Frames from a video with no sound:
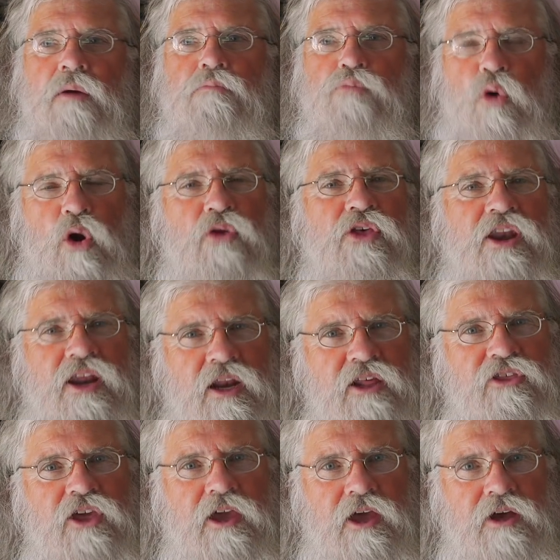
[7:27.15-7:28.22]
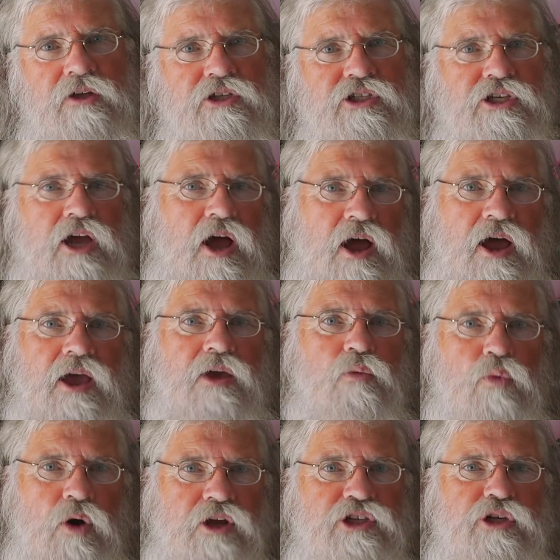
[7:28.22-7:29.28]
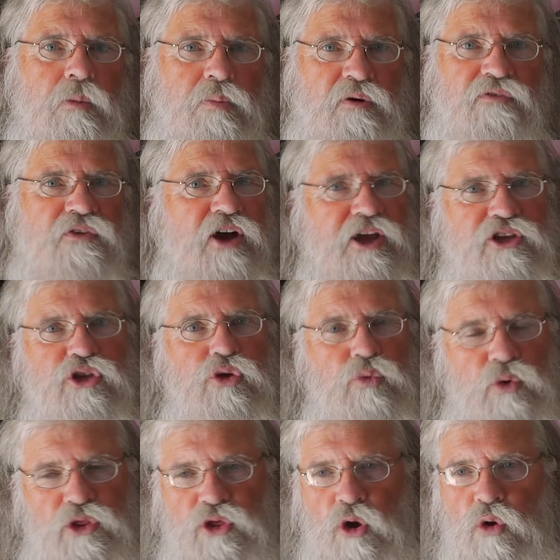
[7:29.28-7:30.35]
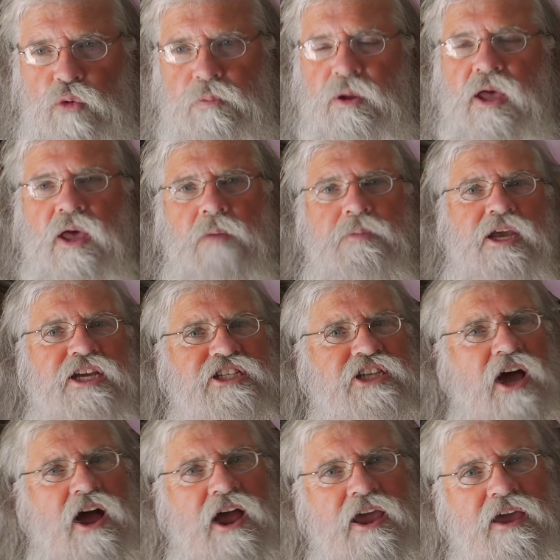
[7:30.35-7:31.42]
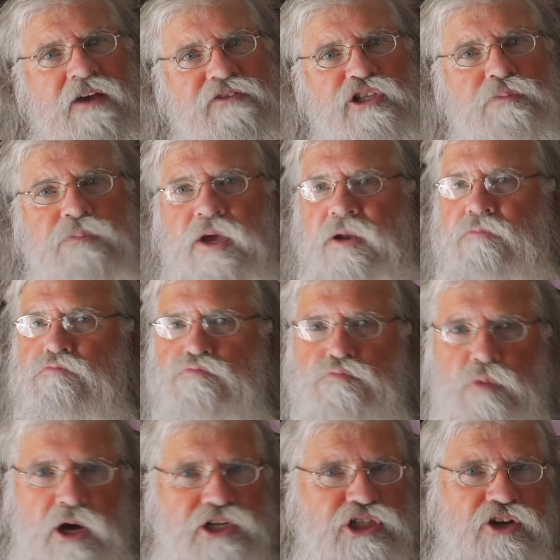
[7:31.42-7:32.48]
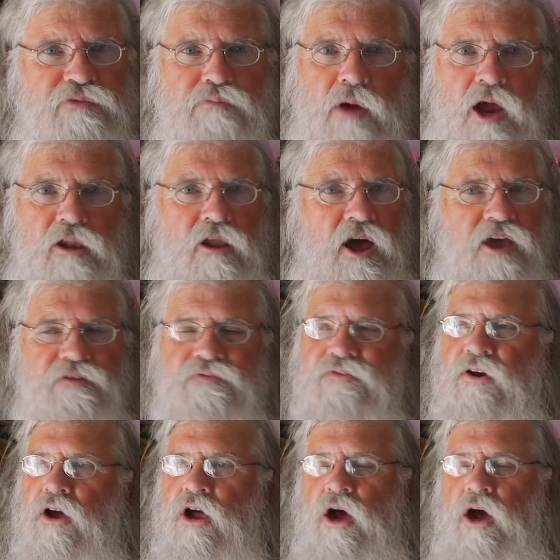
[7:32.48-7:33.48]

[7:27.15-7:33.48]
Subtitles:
more than anything else, I want to provide you with hope, because I have spent much of my life